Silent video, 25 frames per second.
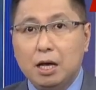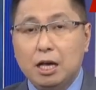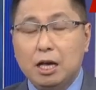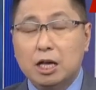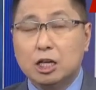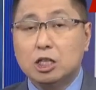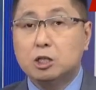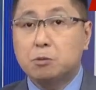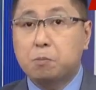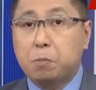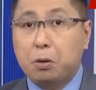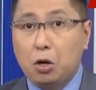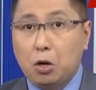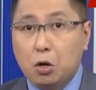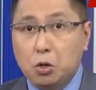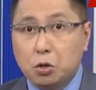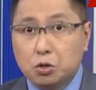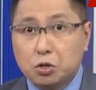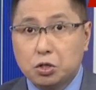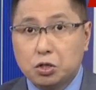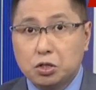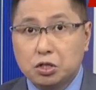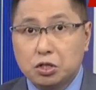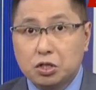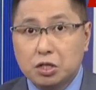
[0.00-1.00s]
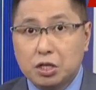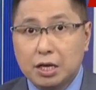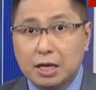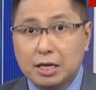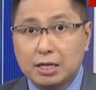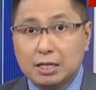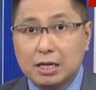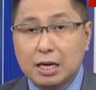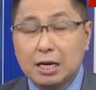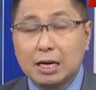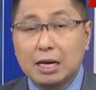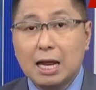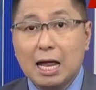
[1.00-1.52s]
explosions
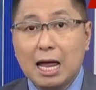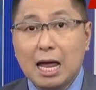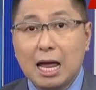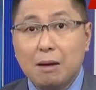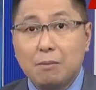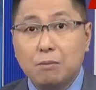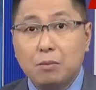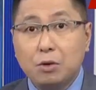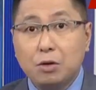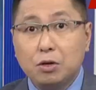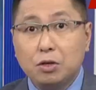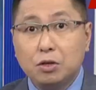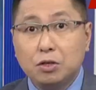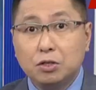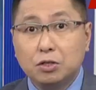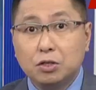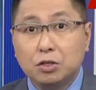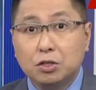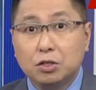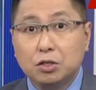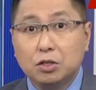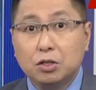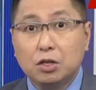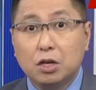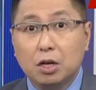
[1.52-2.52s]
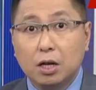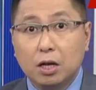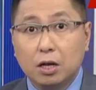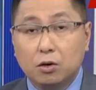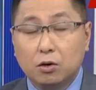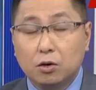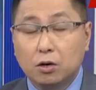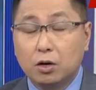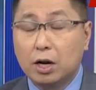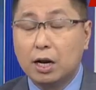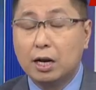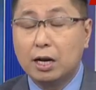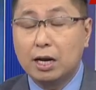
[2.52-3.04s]
hit an ammunition
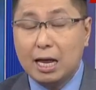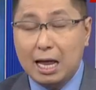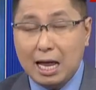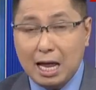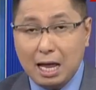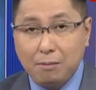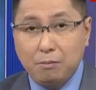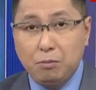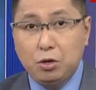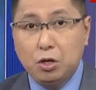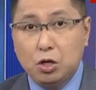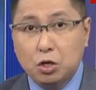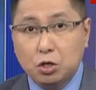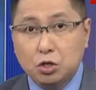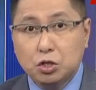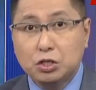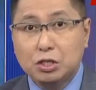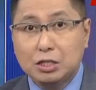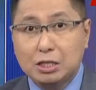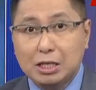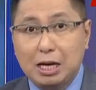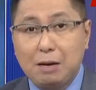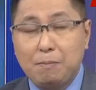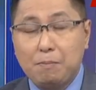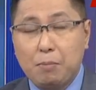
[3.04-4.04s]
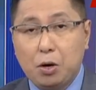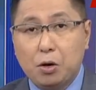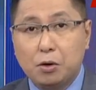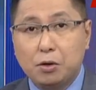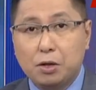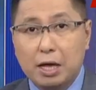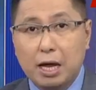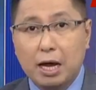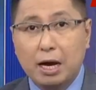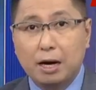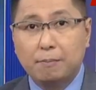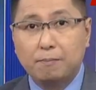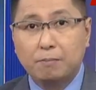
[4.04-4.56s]
depot
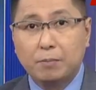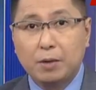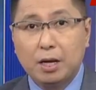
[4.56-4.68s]
there.